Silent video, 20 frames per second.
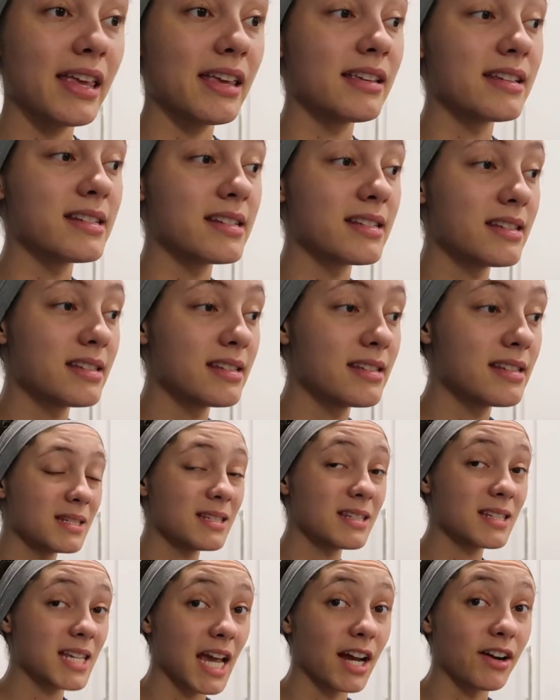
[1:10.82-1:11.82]
is
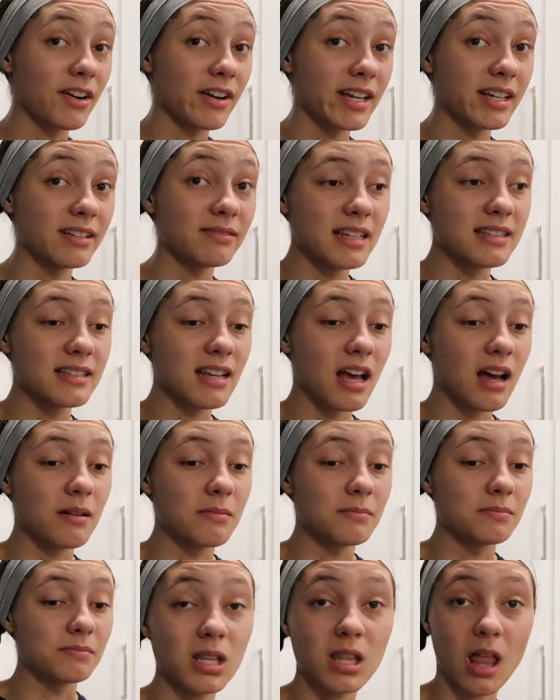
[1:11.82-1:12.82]
scary. It's
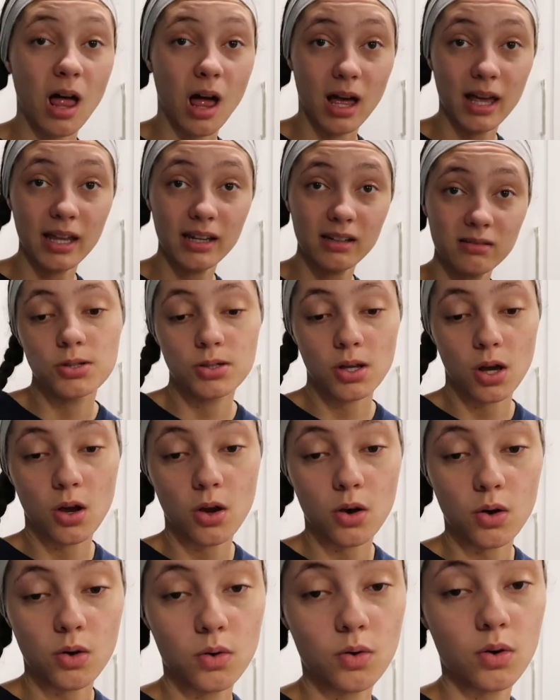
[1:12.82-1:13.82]
a lot,
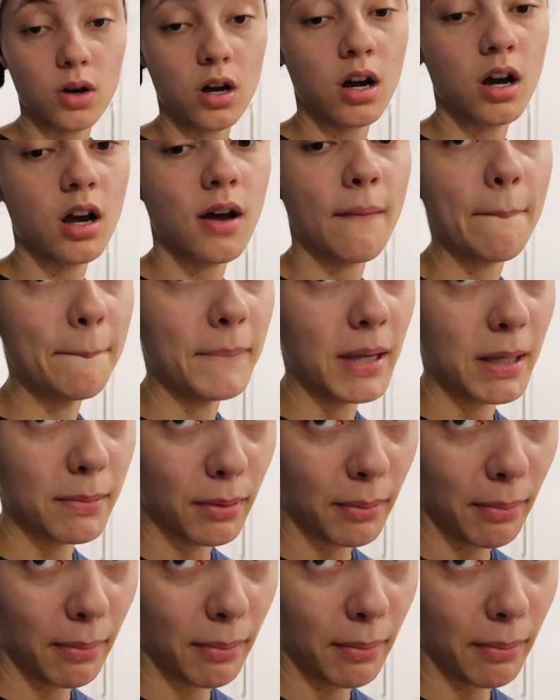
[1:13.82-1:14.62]
so be